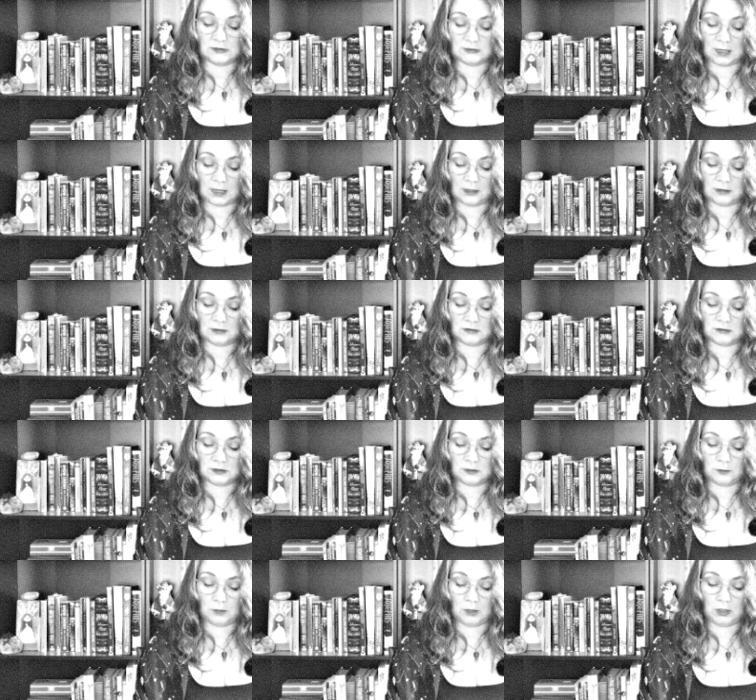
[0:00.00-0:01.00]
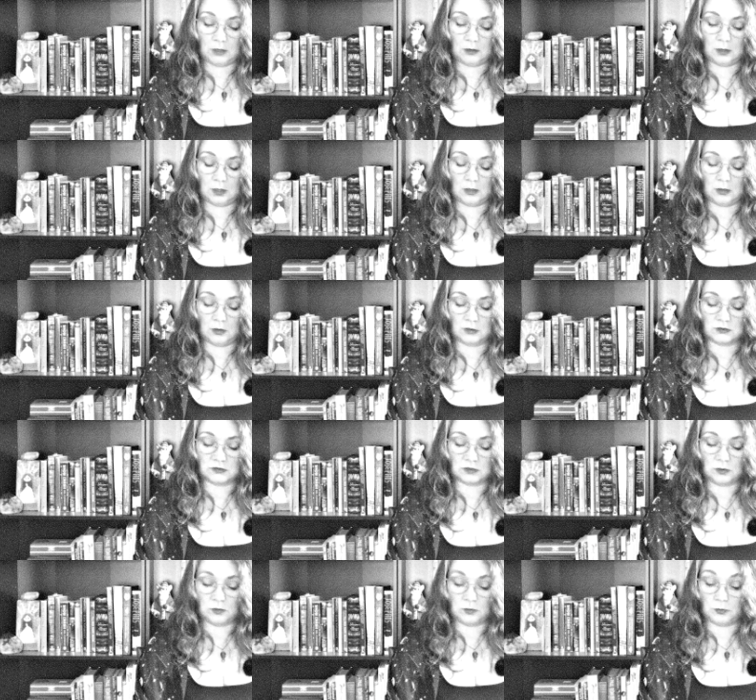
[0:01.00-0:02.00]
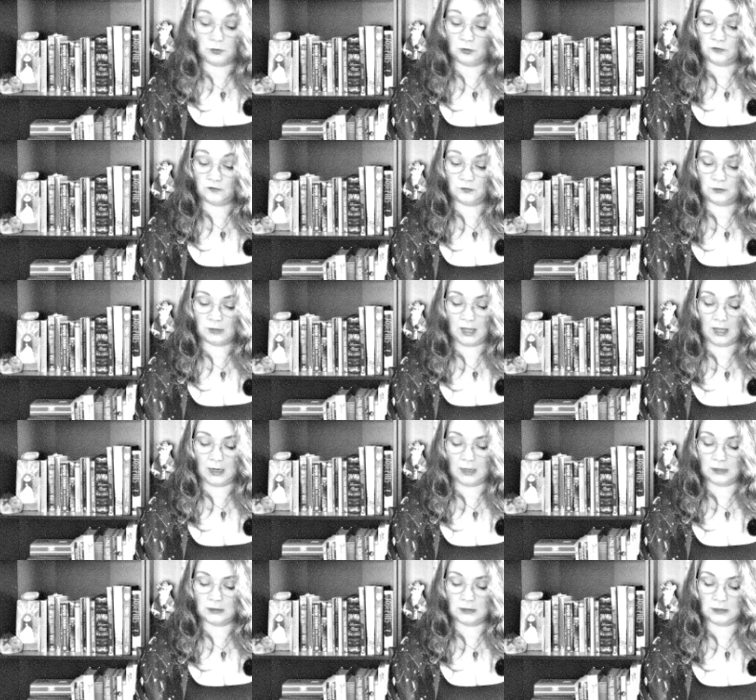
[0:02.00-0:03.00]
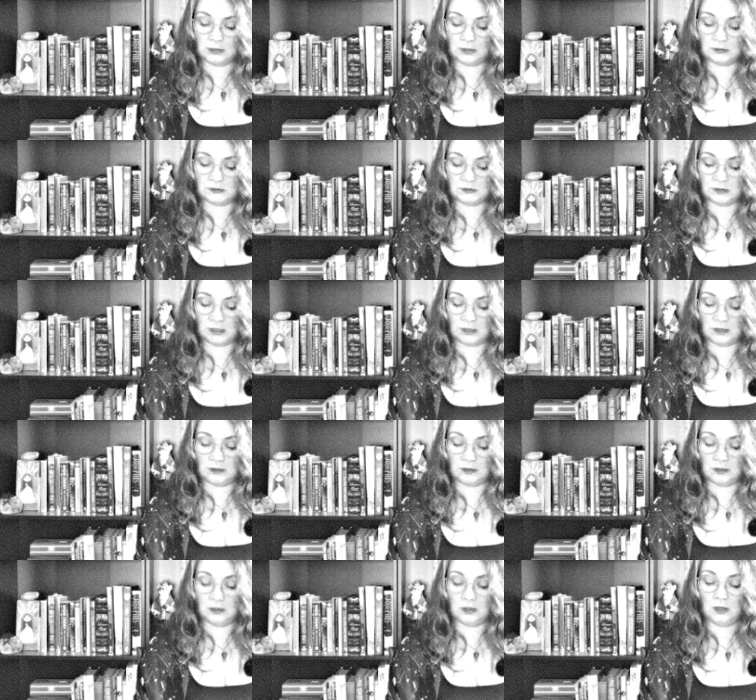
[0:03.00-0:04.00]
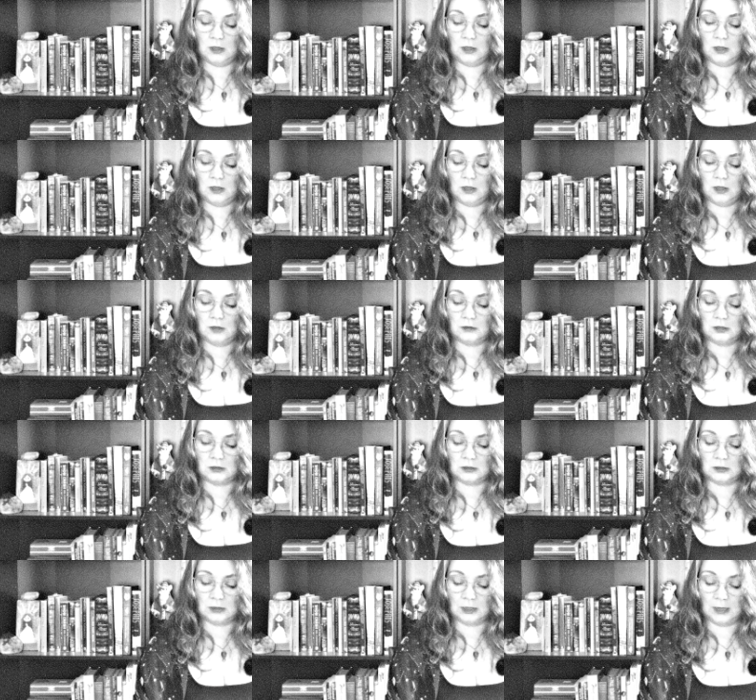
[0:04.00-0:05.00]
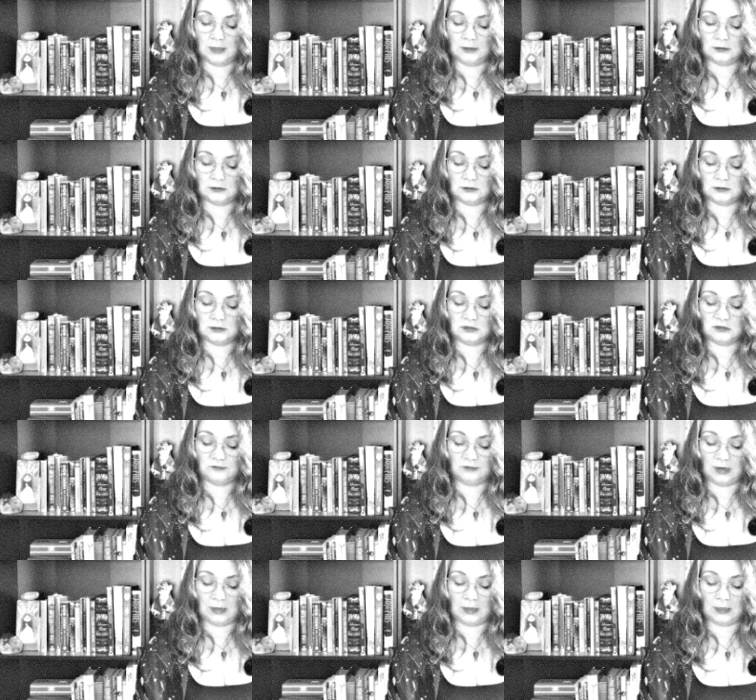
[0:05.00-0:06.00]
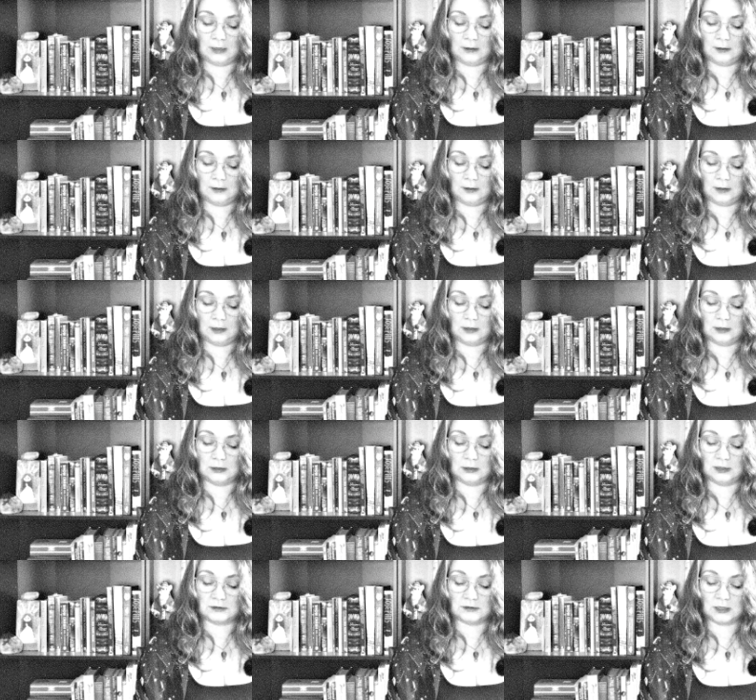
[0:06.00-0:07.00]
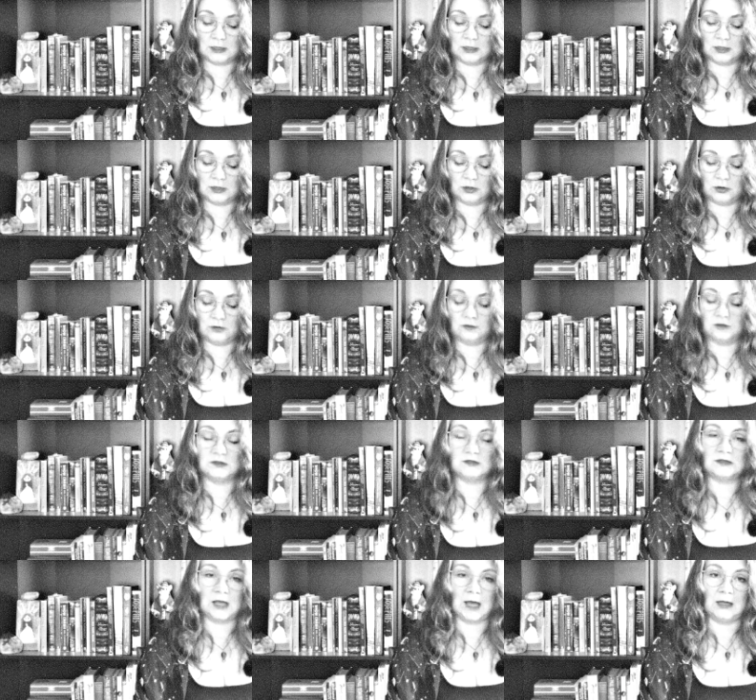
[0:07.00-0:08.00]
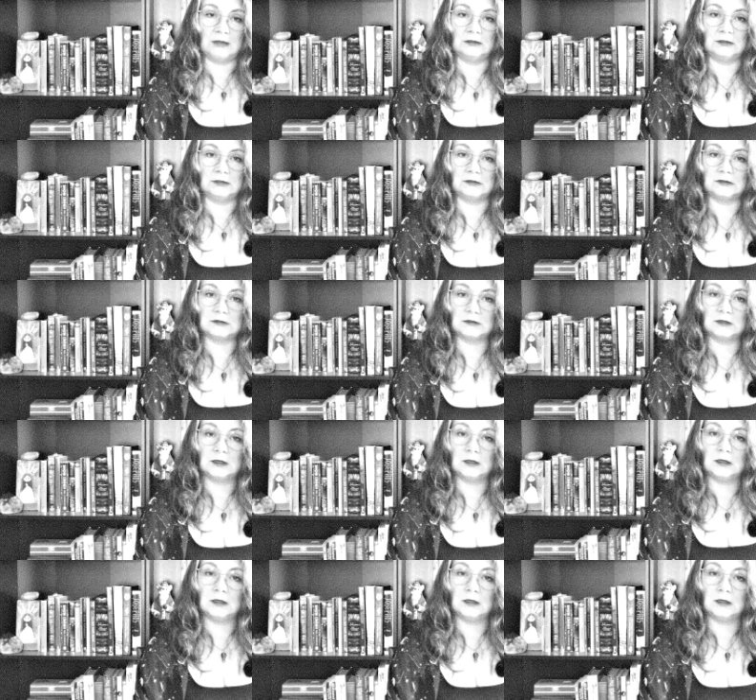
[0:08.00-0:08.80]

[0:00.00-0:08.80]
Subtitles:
sadness in me and also a beautiful light. He said that the light is fading, and unless I let go of the sadness